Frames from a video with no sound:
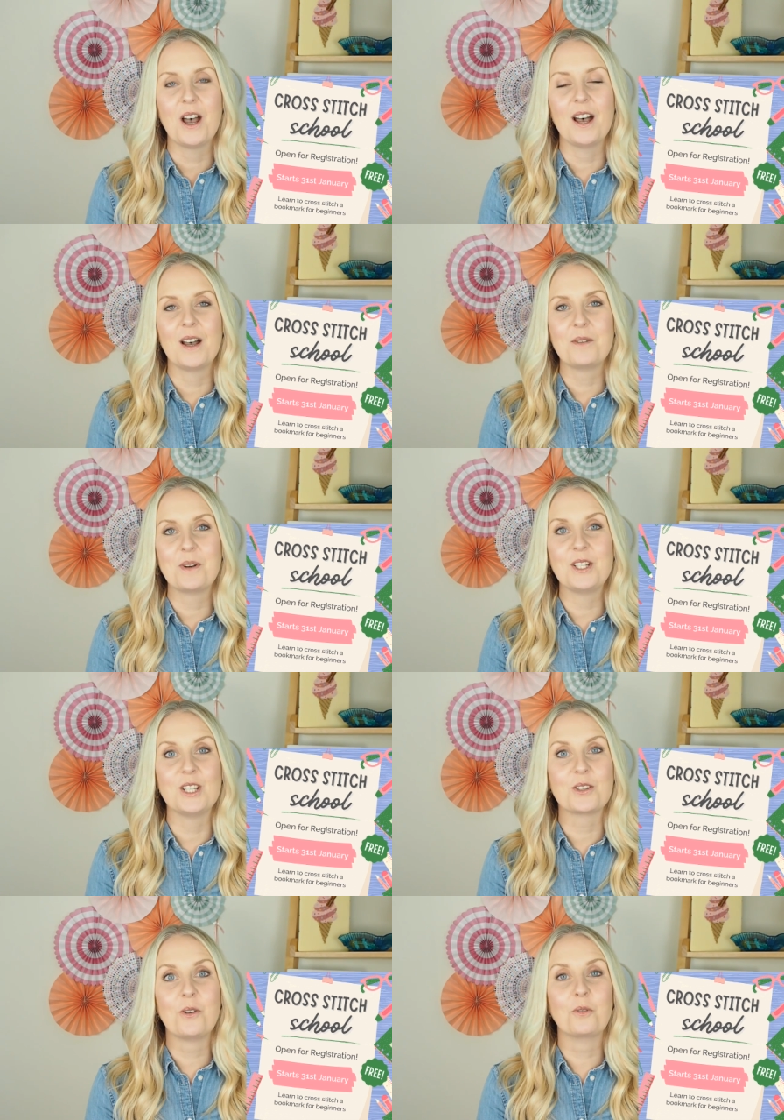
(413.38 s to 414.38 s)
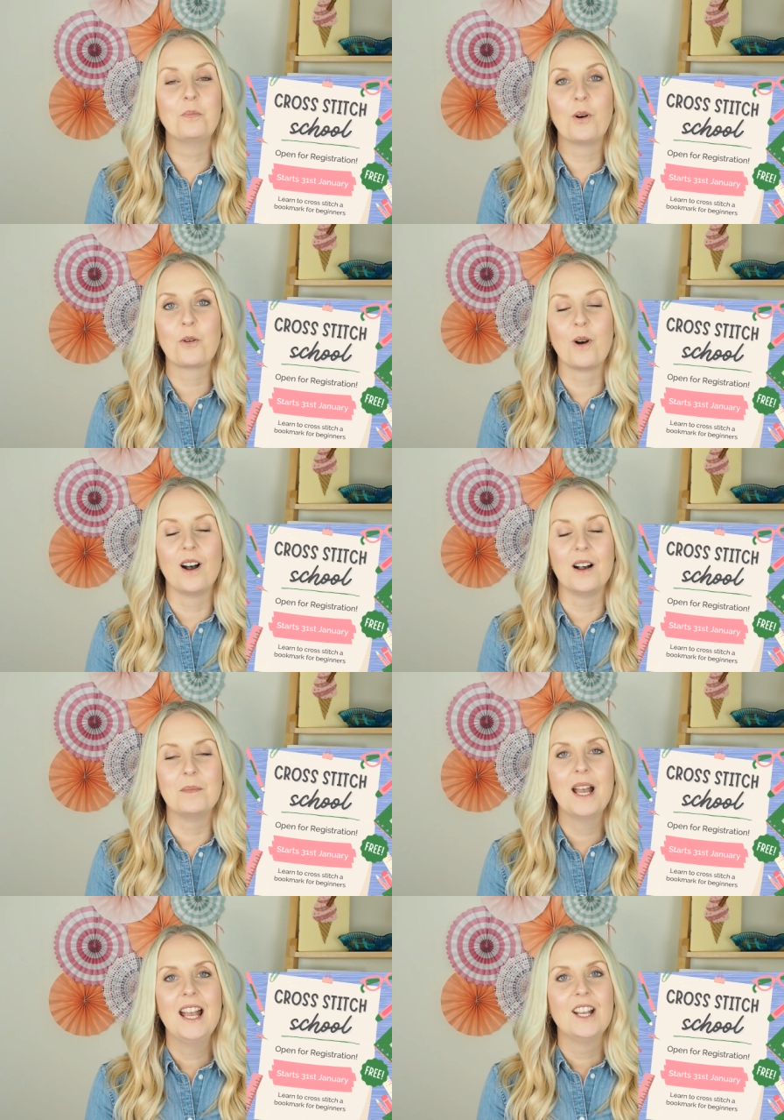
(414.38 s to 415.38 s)
uh, which is called
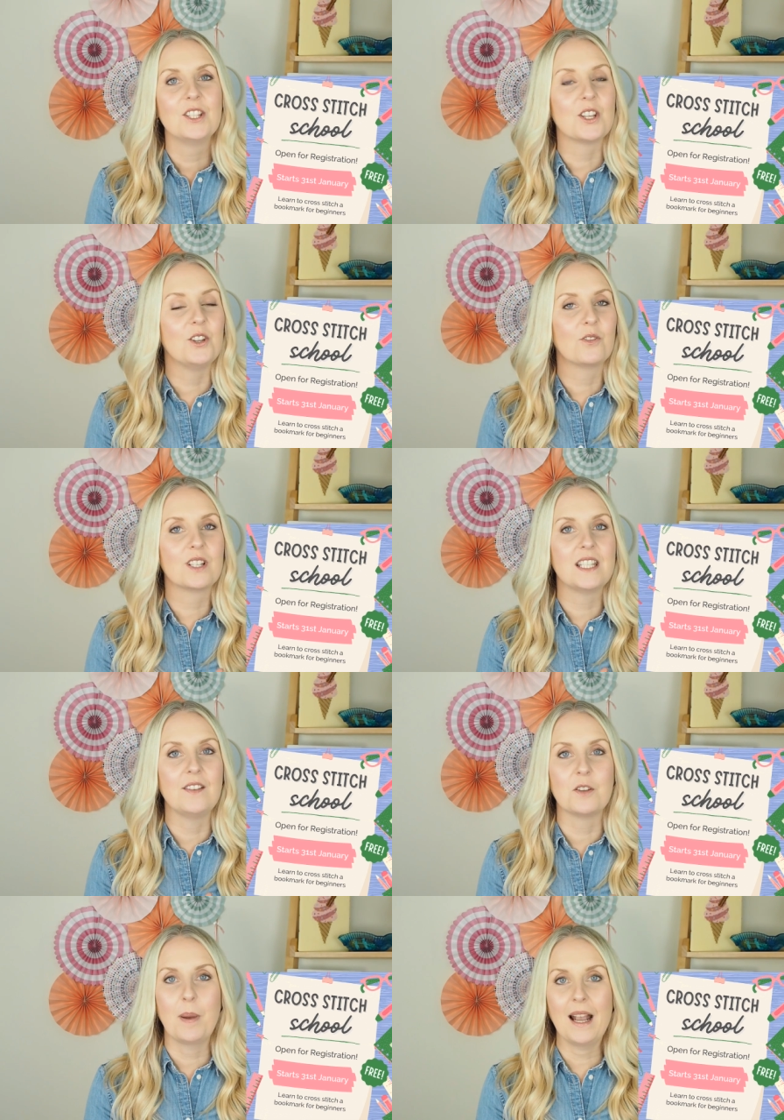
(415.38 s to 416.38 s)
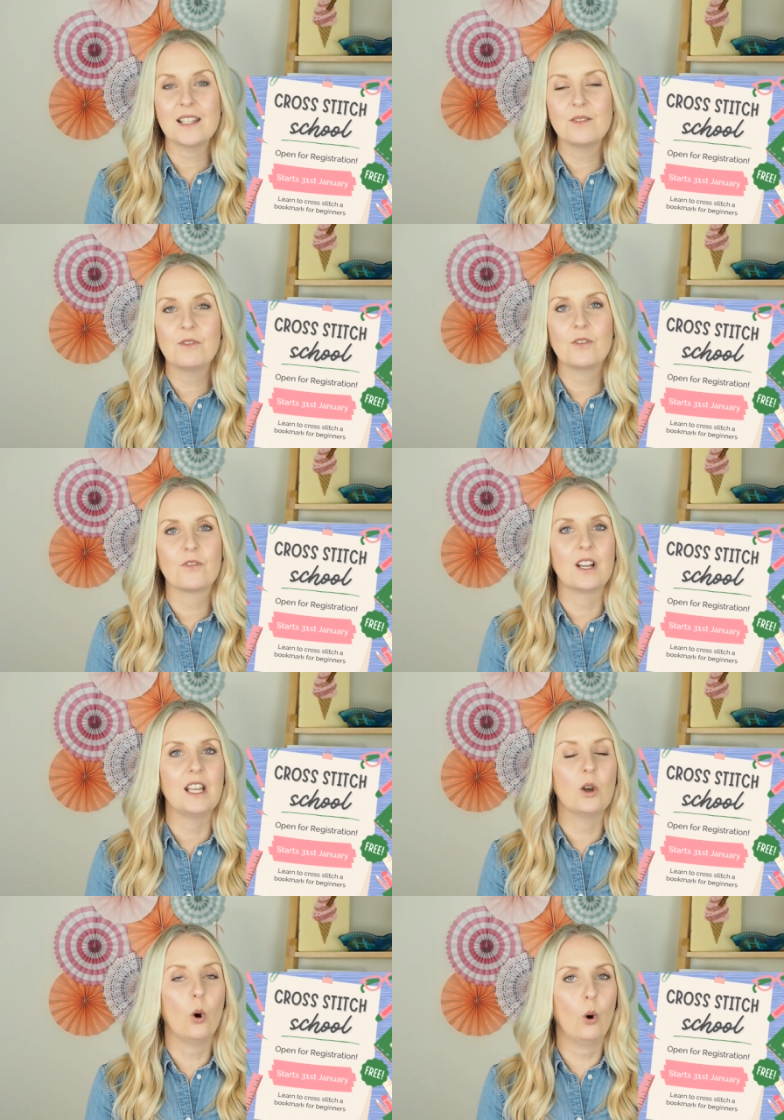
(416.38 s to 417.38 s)
Bookworm. So you'll receive the pattern for
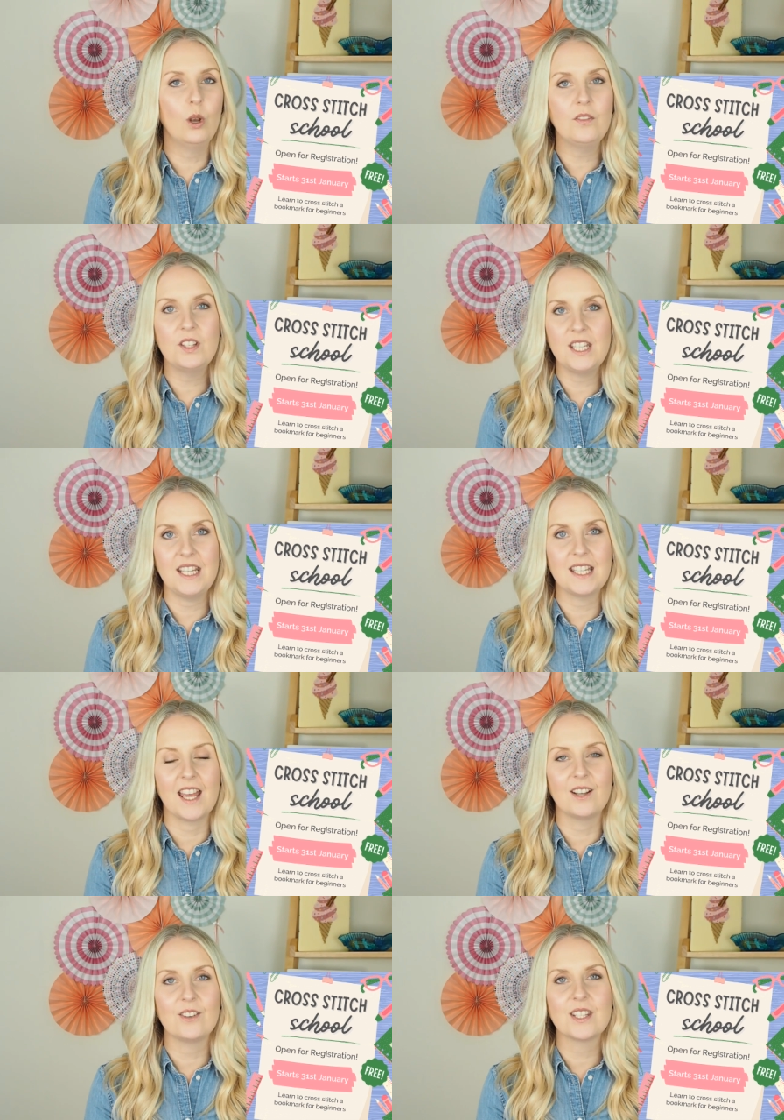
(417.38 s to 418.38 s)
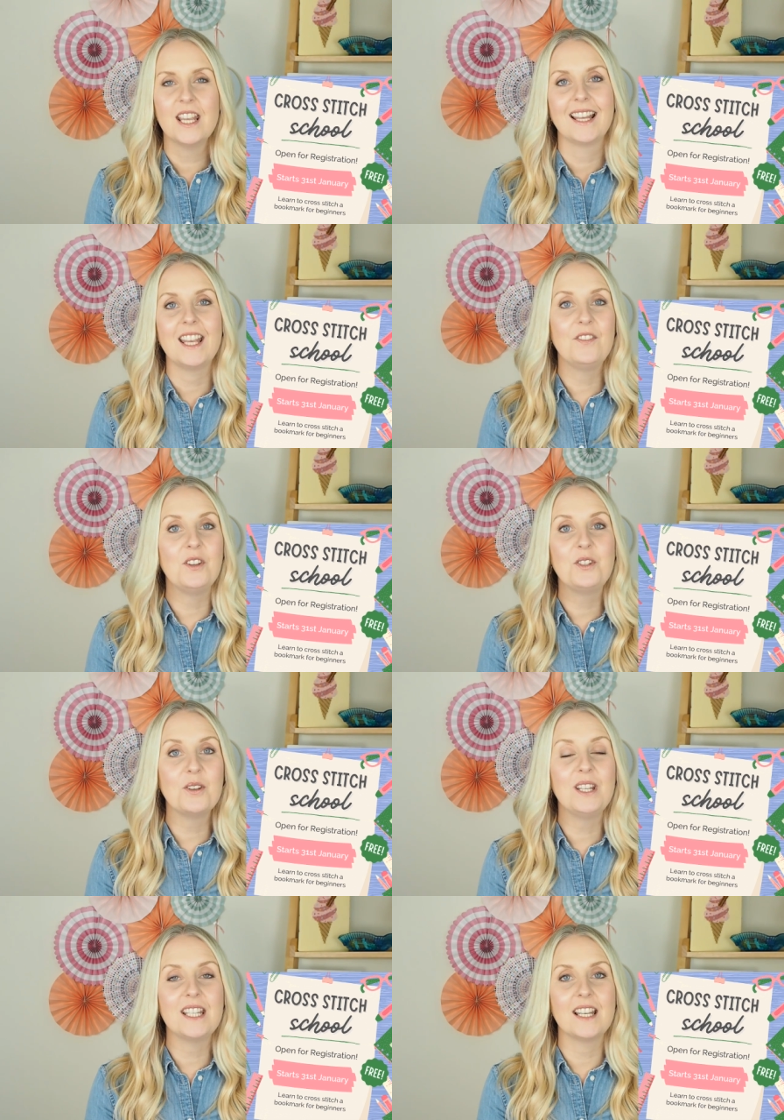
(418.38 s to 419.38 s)
free, all of the details. If you
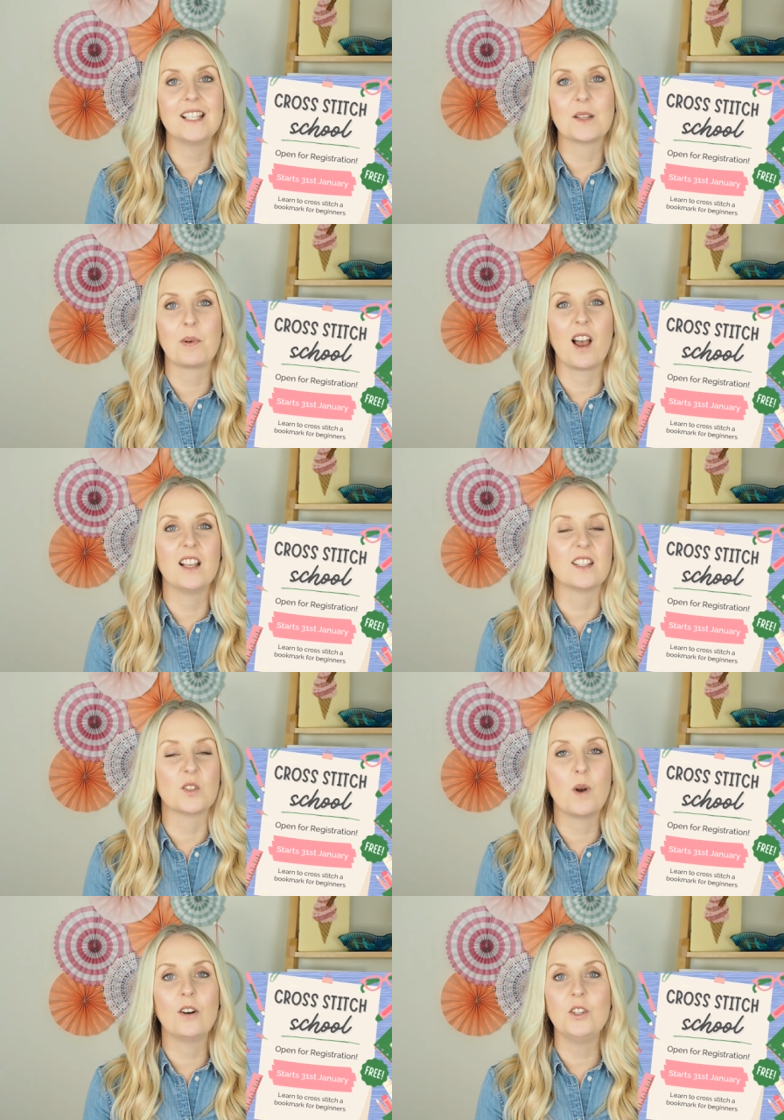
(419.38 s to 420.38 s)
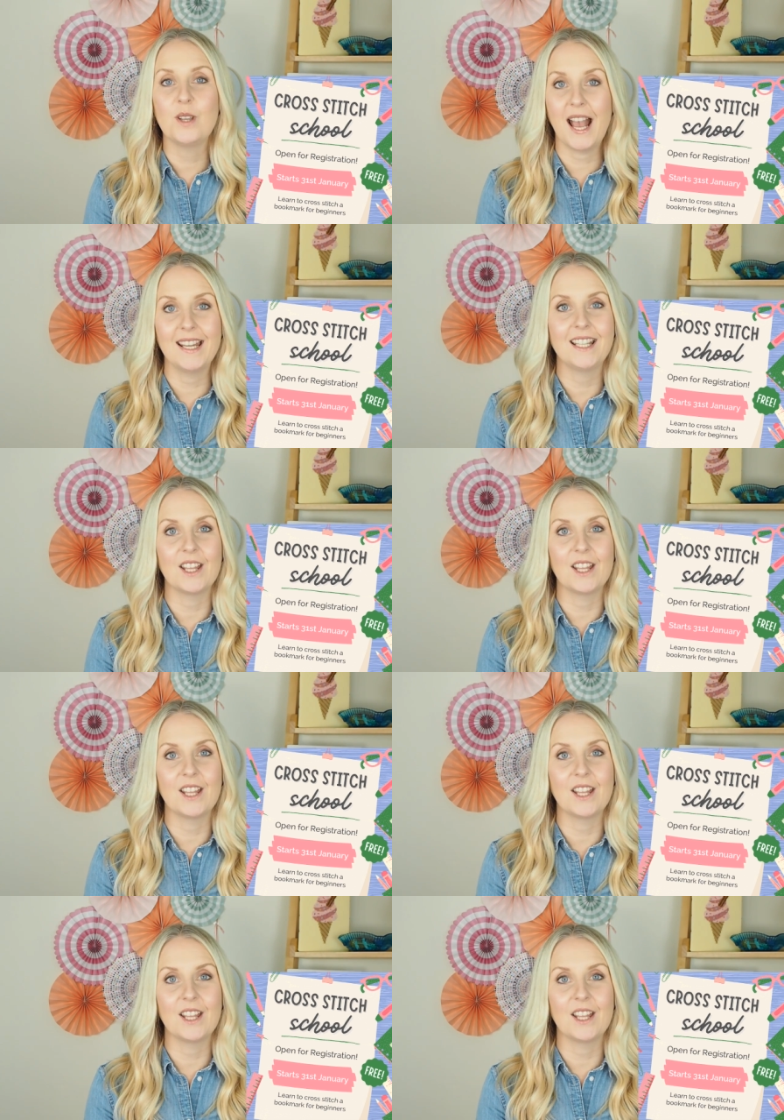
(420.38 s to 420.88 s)
do need any supplies as well, you can